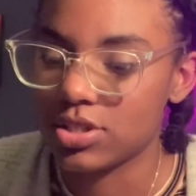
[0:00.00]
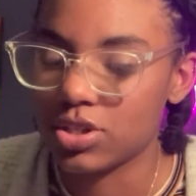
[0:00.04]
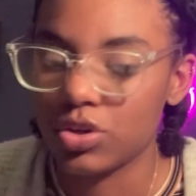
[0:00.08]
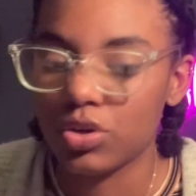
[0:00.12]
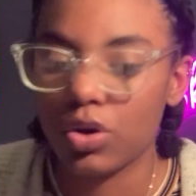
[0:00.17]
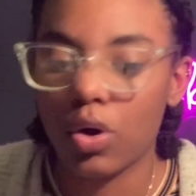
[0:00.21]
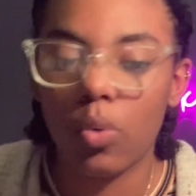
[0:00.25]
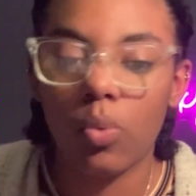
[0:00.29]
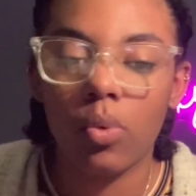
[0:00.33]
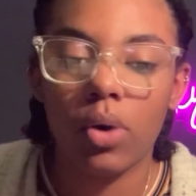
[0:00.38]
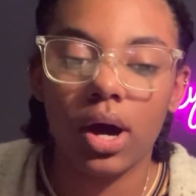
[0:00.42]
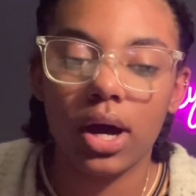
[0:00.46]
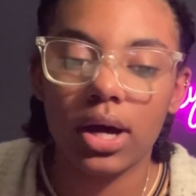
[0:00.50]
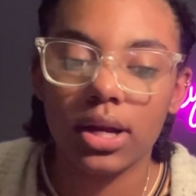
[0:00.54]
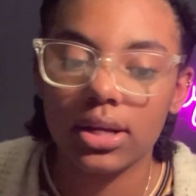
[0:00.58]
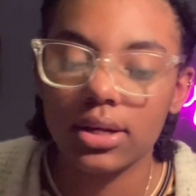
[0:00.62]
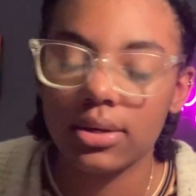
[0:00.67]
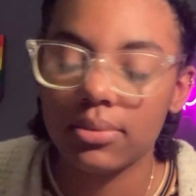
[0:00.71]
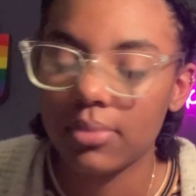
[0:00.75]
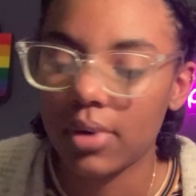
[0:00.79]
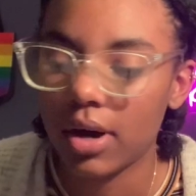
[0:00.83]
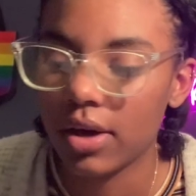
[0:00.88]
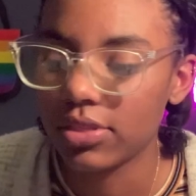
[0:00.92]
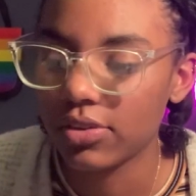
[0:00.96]
You don't want
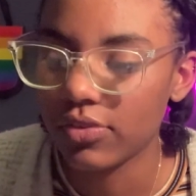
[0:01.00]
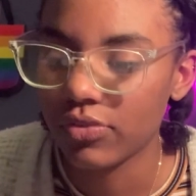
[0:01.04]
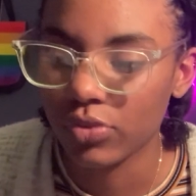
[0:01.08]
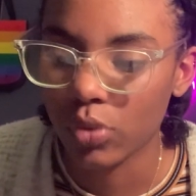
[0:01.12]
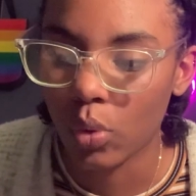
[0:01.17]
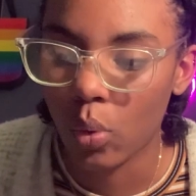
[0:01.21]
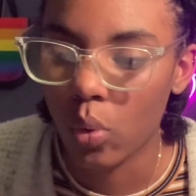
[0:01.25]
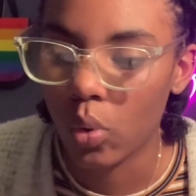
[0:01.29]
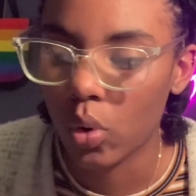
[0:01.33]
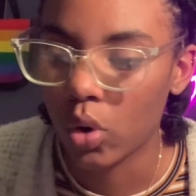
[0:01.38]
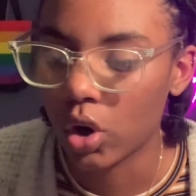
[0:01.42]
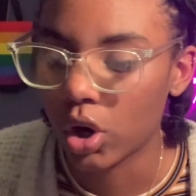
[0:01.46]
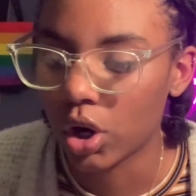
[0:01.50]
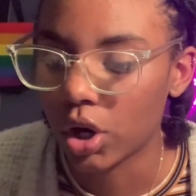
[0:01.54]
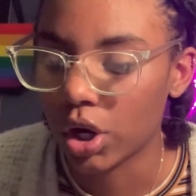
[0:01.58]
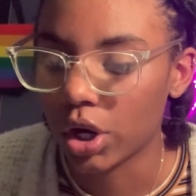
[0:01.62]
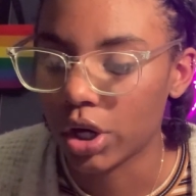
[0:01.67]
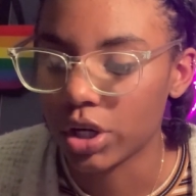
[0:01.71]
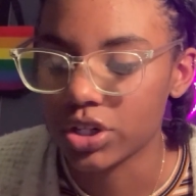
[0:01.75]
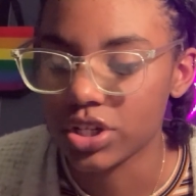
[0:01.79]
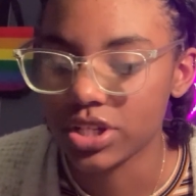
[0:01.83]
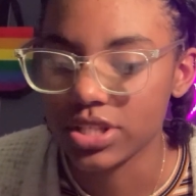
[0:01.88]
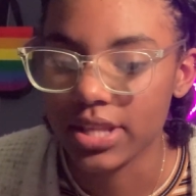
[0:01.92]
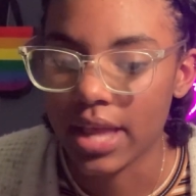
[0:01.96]
them on the floor
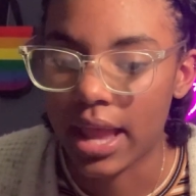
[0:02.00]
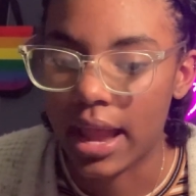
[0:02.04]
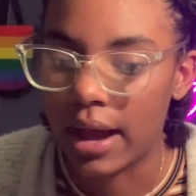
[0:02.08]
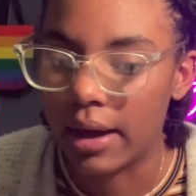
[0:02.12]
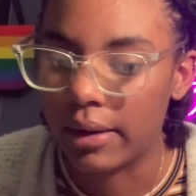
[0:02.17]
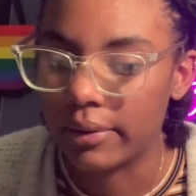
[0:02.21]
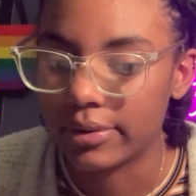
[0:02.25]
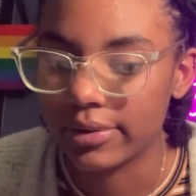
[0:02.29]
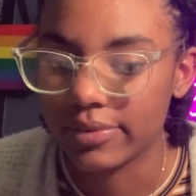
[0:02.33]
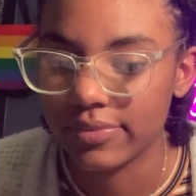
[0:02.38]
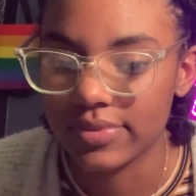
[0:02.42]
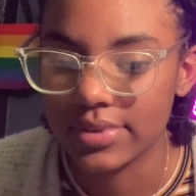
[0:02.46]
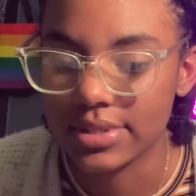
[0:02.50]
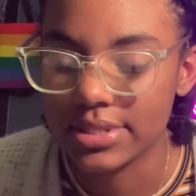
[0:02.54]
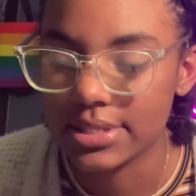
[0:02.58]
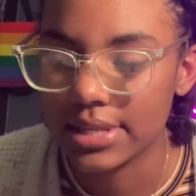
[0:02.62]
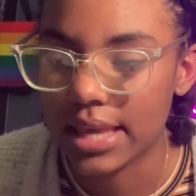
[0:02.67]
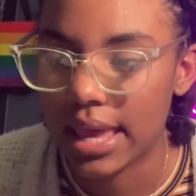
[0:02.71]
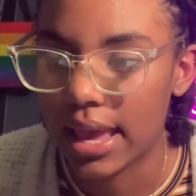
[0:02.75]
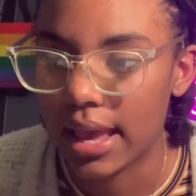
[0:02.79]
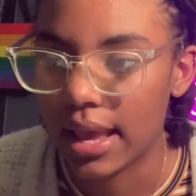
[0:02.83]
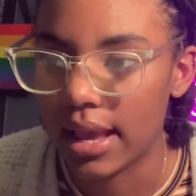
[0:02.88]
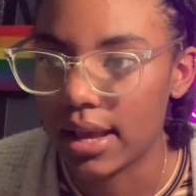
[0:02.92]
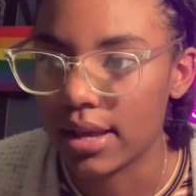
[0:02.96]
or just out of its
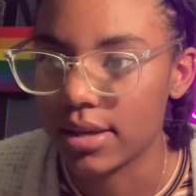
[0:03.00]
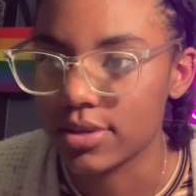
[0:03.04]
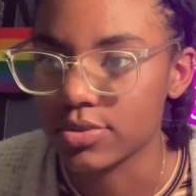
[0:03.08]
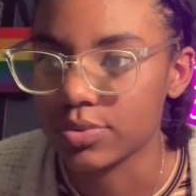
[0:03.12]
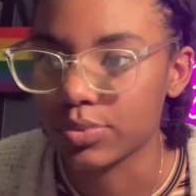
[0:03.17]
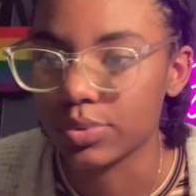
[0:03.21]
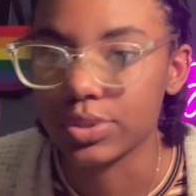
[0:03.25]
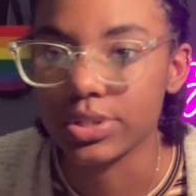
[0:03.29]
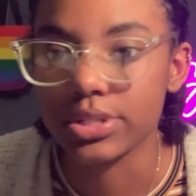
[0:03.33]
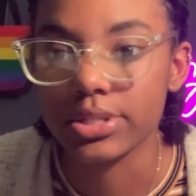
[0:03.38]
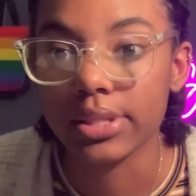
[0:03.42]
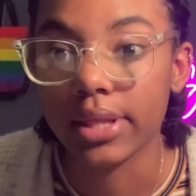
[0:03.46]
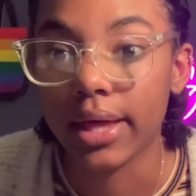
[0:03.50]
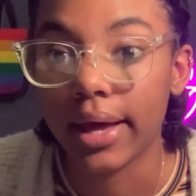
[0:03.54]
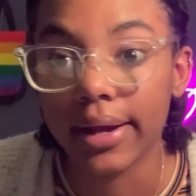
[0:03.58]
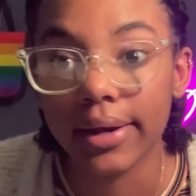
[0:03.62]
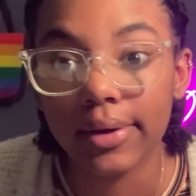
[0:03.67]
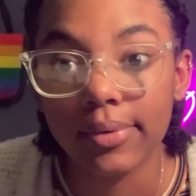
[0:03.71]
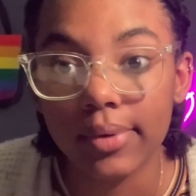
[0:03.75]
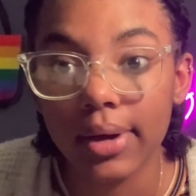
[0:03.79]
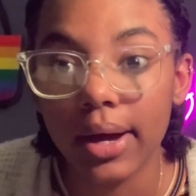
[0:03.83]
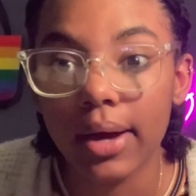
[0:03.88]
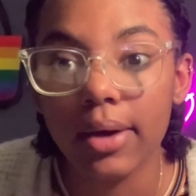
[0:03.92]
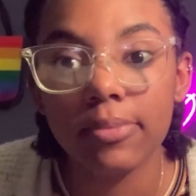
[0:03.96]
case or just lying
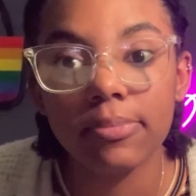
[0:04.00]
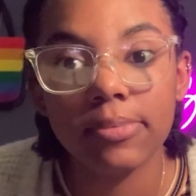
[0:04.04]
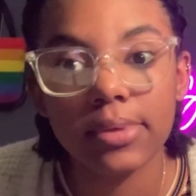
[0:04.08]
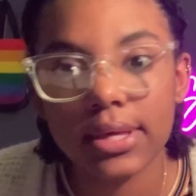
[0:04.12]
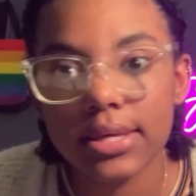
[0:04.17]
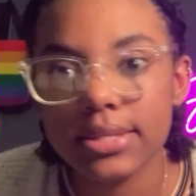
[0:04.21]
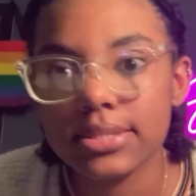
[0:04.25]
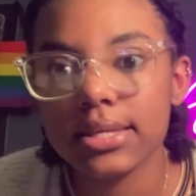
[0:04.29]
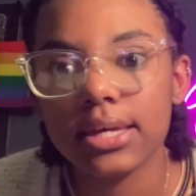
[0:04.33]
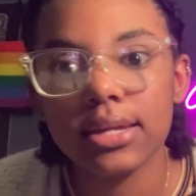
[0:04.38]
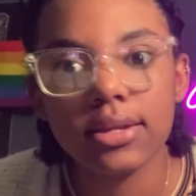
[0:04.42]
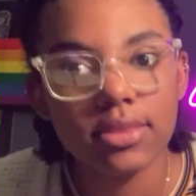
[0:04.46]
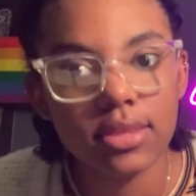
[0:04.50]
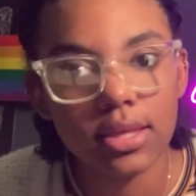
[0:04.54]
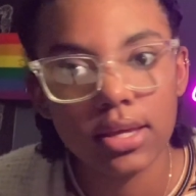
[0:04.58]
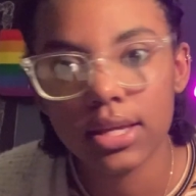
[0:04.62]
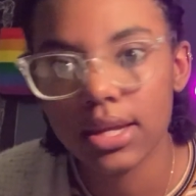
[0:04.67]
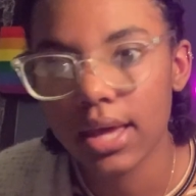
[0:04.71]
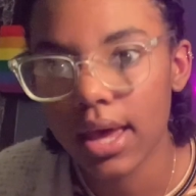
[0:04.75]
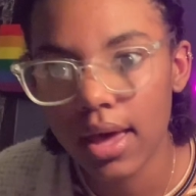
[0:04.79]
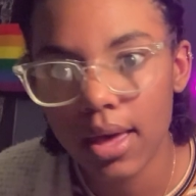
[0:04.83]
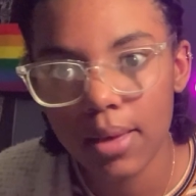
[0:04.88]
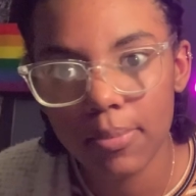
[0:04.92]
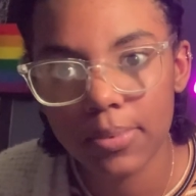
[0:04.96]
around, because anything can
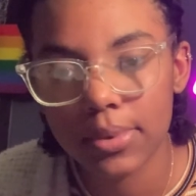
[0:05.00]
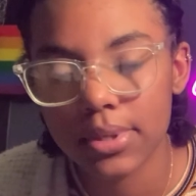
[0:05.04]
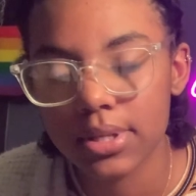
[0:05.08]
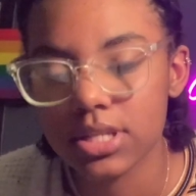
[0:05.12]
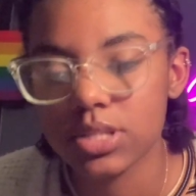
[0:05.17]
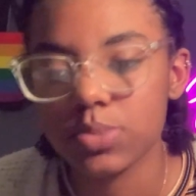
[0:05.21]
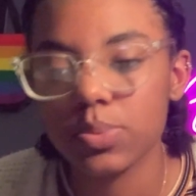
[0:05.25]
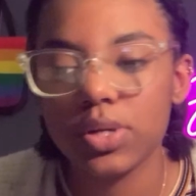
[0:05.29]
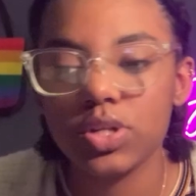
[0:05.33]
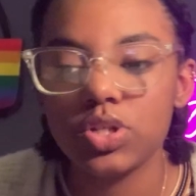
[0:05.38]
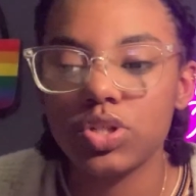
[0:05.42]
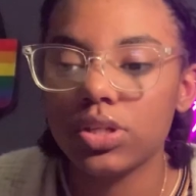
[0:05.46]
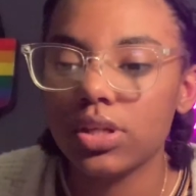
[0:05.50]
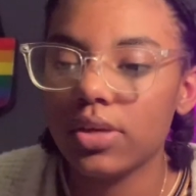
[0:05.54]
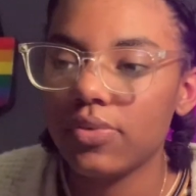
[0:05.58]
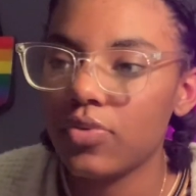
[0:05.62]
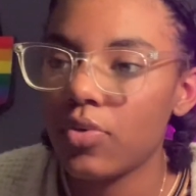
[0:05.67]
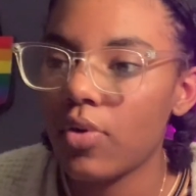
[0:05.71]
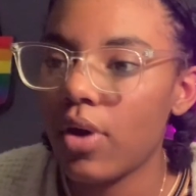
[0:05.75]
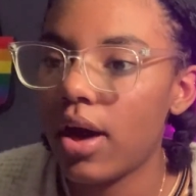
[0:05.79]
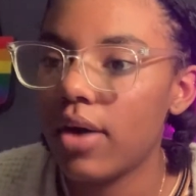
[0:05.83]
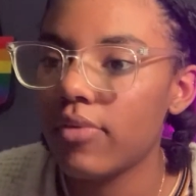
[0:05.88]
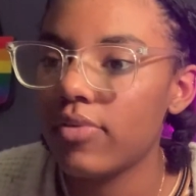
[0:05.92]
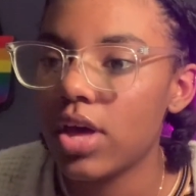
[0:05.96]
happen, especially if
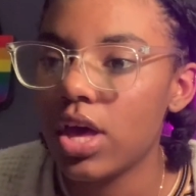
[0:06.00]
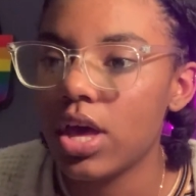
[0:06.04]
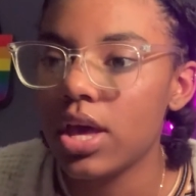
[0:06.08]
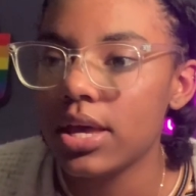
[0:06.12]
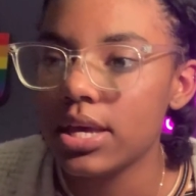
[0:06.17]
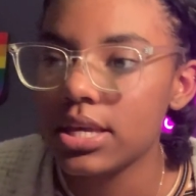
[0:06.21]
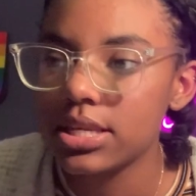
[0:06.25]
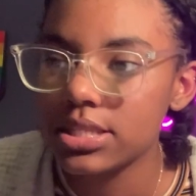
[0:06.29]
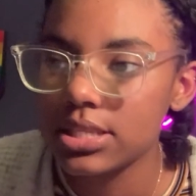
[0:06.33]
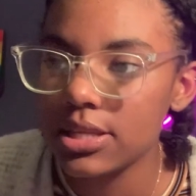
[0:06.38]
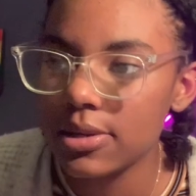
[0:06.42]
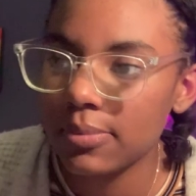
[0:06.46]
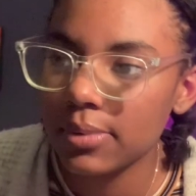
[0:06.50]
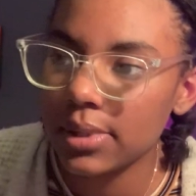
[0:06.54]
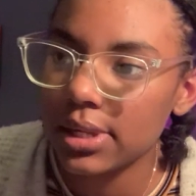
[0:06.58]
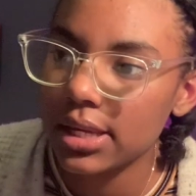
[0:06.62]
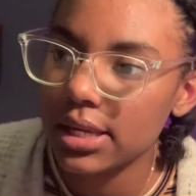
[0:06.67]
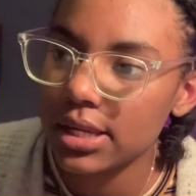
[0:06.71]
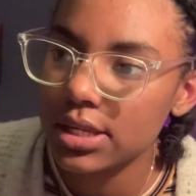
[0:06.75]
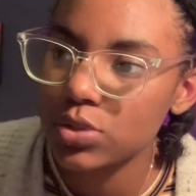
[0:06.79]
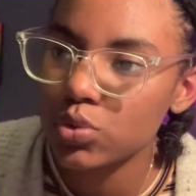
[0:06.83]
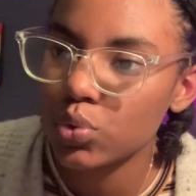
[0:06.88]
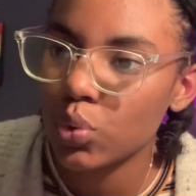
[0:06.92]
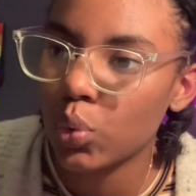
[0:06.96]
you have
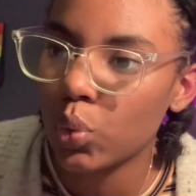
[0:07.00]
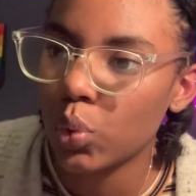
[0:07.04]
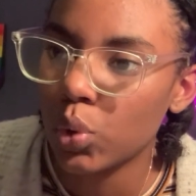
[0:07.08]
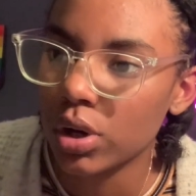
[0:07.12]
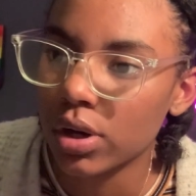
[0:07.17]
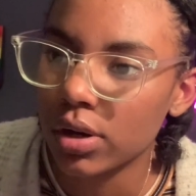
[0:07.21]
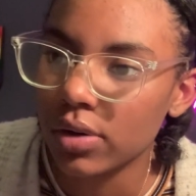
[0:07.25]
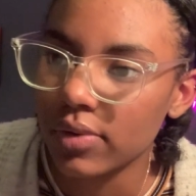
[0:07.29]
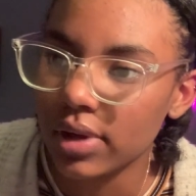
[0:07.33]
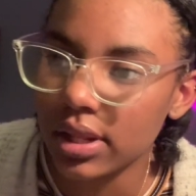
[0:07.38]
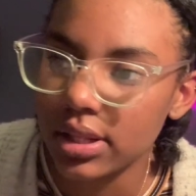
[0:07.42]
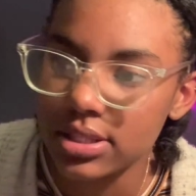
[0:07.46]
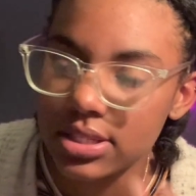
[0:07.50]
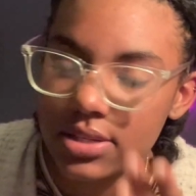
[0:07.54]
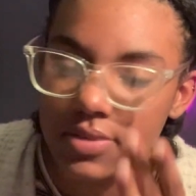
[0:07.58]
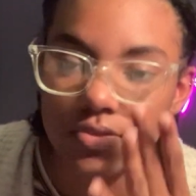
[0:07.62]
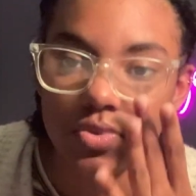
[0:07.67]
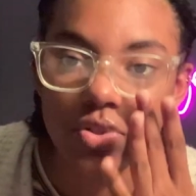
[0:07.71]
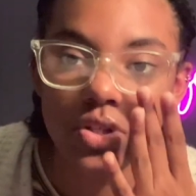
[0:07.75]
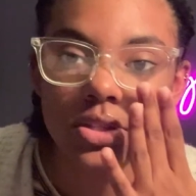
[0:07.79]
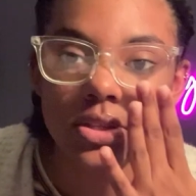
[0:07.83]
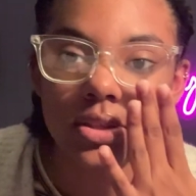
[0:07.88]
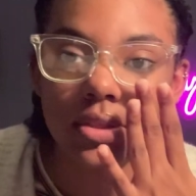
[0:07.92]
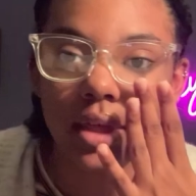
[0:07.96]
siblings or relatives
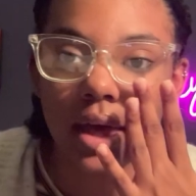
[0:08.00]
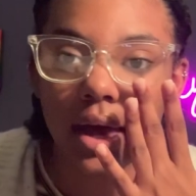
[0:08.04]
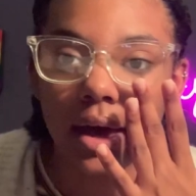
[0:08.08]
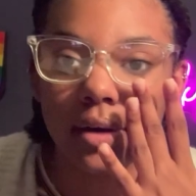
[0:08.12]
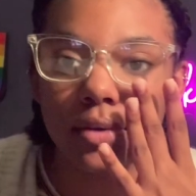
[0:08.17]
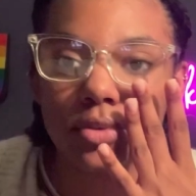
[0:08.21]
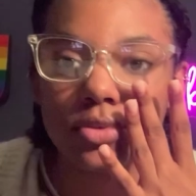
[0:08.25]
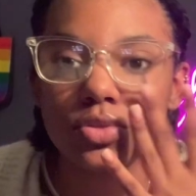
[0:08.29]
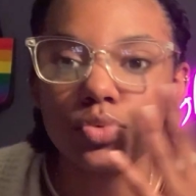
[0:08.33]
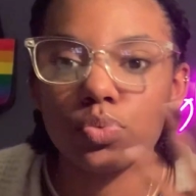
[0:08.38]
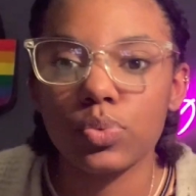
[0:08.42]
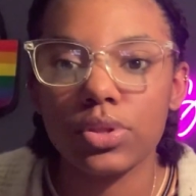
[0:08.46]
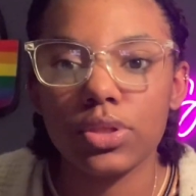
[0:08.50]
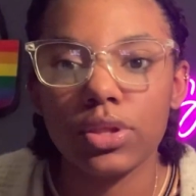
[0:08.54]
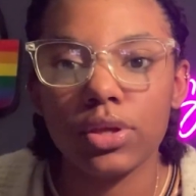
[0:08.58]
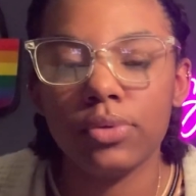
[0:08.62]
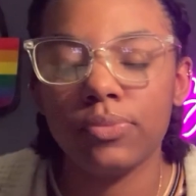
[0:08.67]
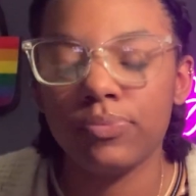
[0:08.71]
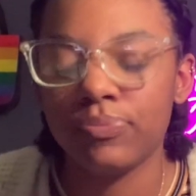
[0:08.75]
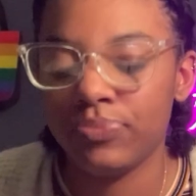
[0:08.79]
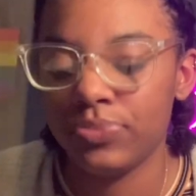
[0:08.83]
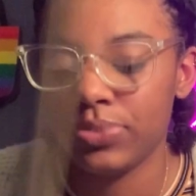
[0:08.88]
just in the house with you.